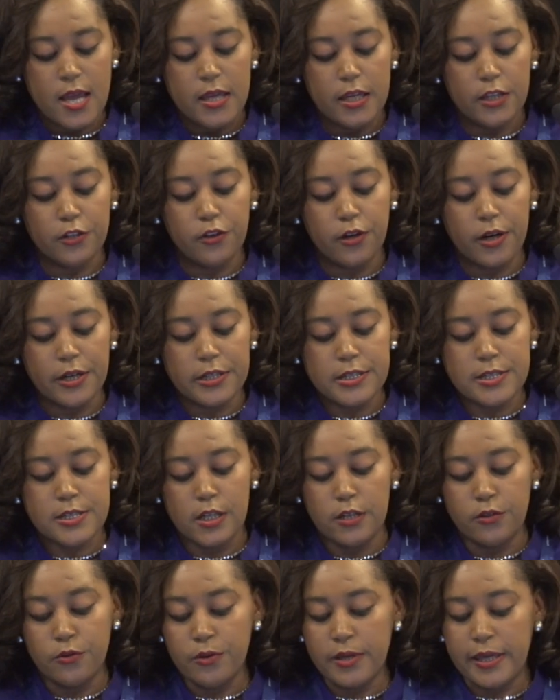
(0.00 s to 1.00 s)
in order
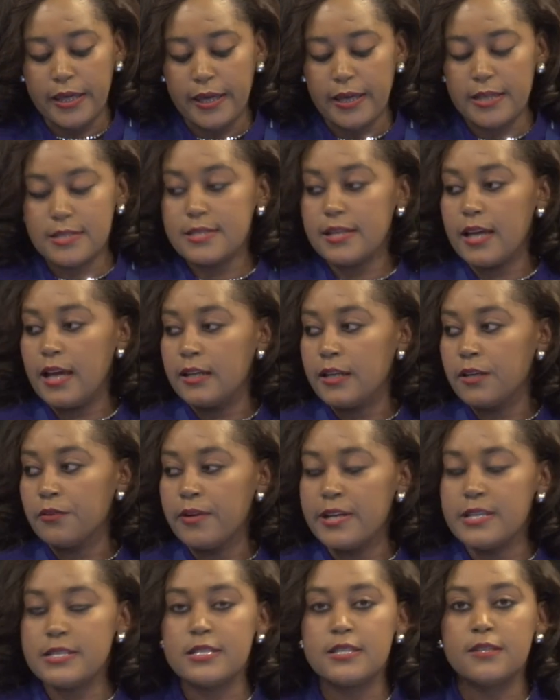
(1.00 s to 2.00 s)
to locate and
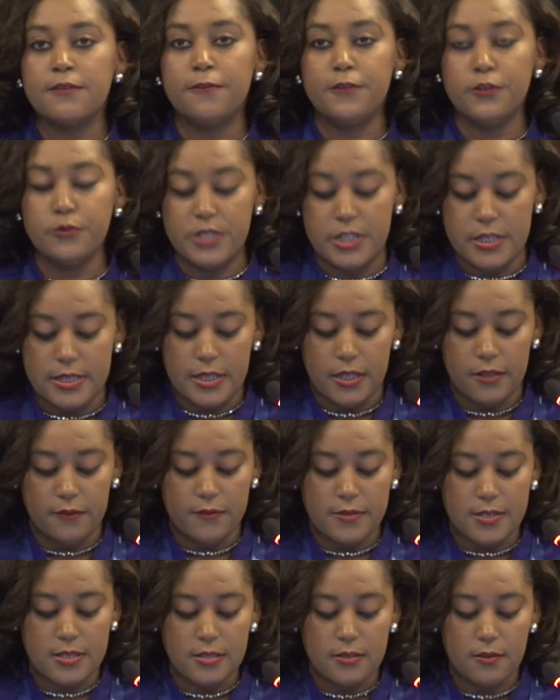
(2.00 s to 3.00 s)
arrest
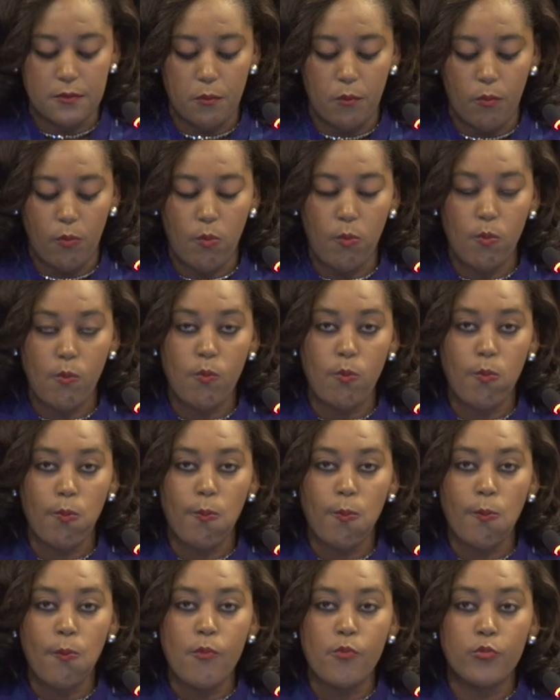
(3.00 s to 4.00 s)
fugitives.
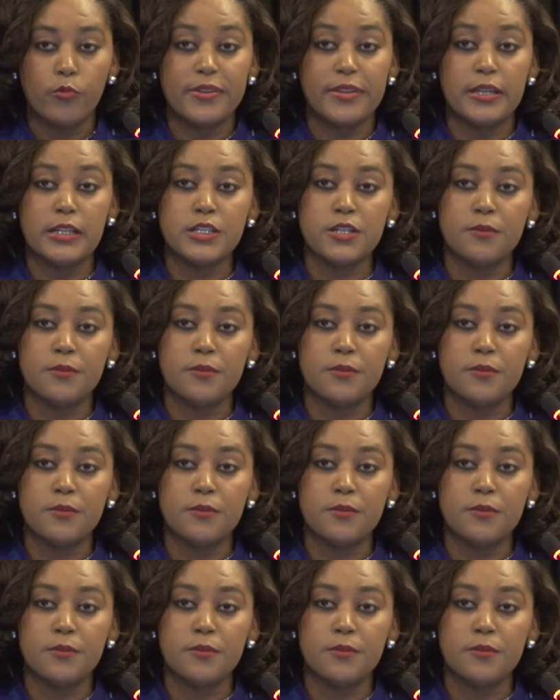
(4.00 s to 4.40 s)
Within